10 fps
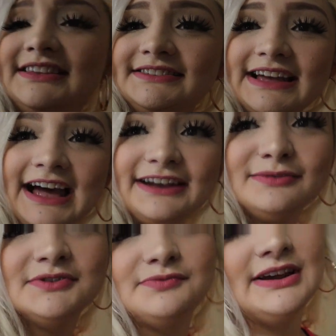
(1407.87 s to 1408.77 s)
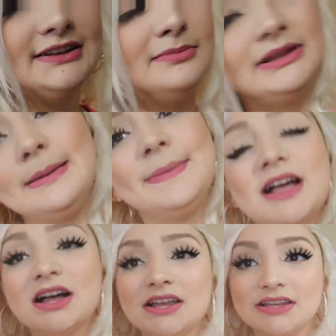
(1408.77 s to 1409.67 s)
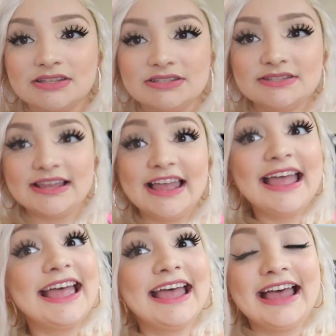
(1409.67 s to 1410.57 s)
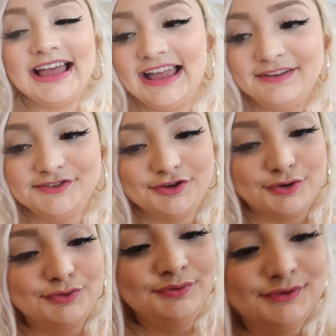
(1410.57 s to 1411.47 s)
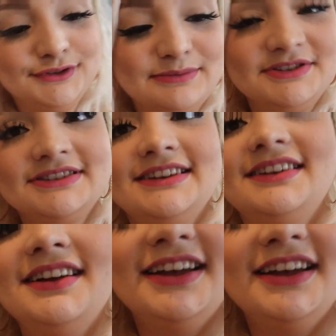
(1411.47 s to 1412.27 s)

these items randomly because I have to go. So I'm just gonna